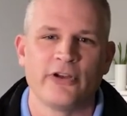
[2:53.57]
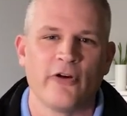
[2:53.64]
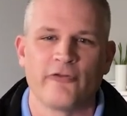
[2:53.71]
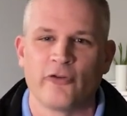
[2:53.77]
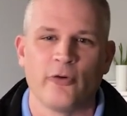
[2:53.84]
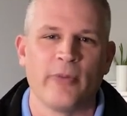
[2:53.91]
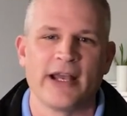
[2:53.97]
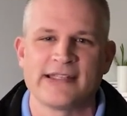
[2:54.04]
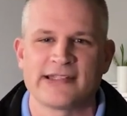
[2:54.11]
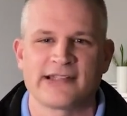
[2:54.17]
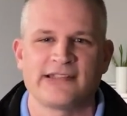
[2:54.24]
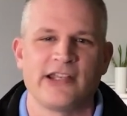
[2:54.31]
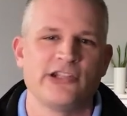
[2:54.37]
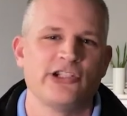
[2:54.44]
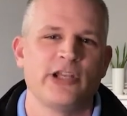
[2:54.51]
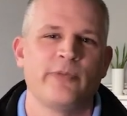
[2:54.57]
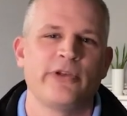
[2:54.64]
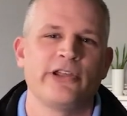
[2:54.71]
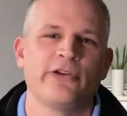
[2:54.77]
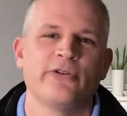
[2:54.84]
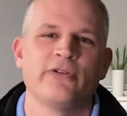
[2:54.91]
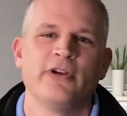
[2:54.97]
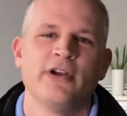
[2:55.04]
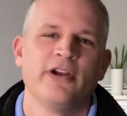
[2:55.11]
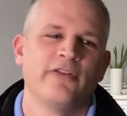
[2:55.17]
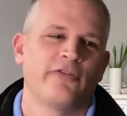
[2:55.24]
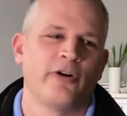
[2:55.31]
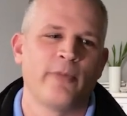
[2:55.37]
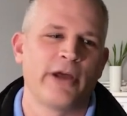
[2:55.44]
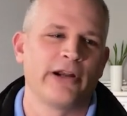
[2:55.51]
full by 16 GPU,
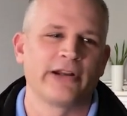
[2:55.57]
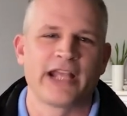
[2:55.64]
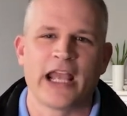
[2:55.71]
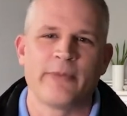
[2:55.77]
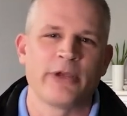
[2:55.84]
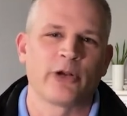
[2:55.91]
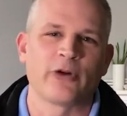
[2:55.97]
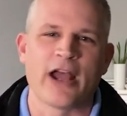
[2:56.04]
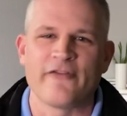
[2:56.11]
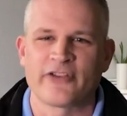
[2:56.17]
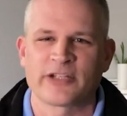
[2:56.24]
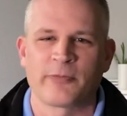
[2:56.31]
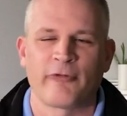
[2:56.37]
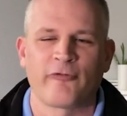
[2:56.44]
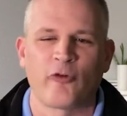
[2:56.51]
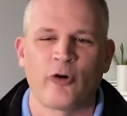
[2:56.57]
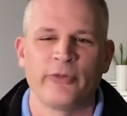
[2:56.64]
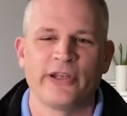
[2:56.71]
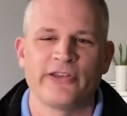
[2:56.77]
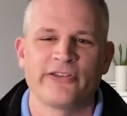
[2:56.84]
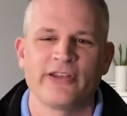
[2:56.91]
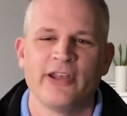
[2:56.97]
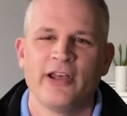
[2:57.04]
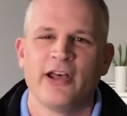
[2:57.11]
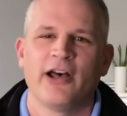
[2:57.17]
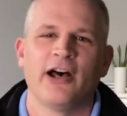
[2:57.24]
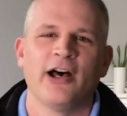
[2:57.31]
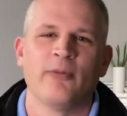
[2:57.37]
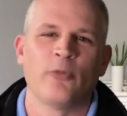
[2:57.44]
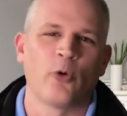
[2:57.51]
for better gaming graphics performance,
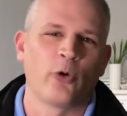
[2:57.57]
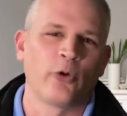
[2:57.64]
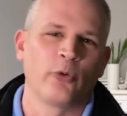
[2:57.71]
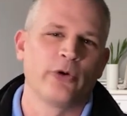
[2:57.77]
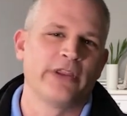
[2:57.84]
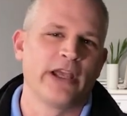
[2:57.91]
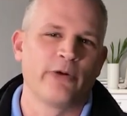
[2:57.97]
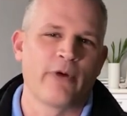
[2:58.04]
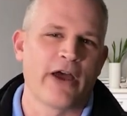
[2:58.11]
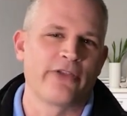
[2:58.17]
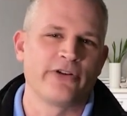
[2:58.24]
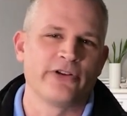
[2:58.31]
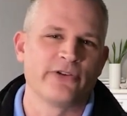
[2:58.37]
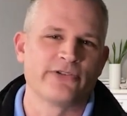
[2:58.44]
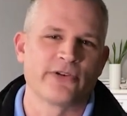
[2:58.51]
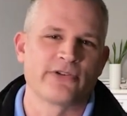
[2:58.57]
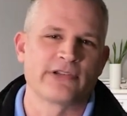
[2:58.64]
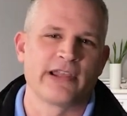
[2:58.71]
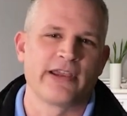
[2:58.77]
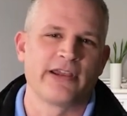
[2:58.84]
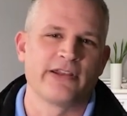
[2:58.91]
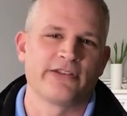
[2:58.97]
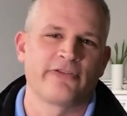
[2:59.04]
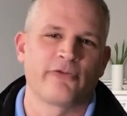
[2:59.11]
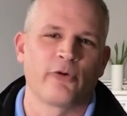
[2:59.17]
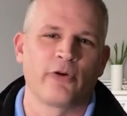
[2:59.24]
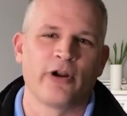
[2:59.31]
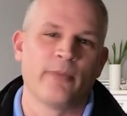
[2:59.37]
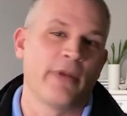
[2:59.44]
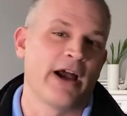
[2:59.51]
or would they rather use those lanes
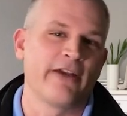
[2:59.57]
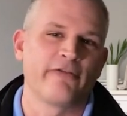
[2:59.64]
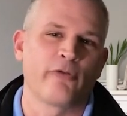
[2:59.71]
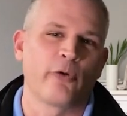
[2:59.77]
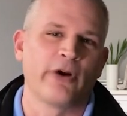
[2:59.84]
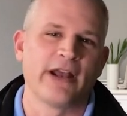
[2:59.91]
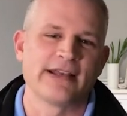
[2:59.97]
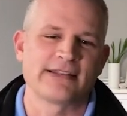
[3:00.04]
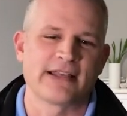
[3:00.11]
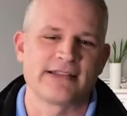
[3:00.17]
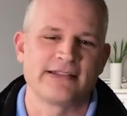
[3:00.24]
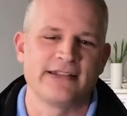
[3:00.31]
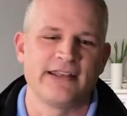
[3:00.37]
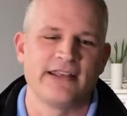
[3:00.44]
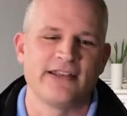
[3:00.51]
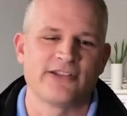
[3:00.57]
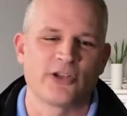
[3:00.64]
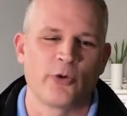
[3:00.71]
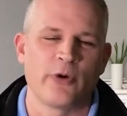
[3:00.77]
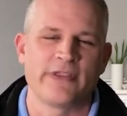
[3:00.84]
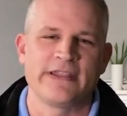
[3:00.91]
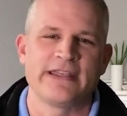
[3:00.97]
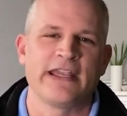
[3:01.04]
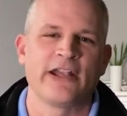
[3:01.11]
for a by 4 SSD? So with the